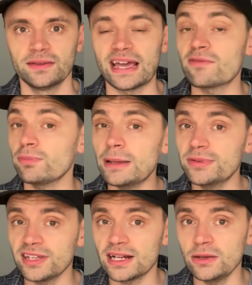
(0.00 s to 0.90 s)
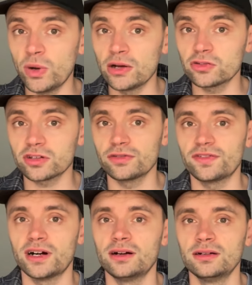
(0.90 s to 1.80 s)
They haven't played particularly well so
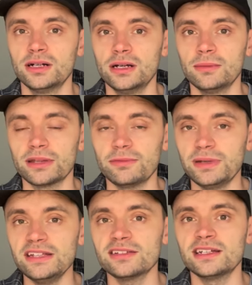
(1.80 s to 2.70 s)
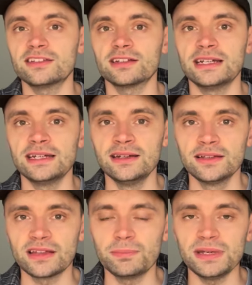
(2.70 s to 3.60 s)
far, but they've beaten Italy,
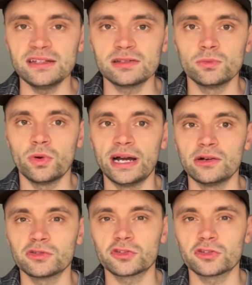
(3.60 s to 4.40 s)
they've beaten Wales.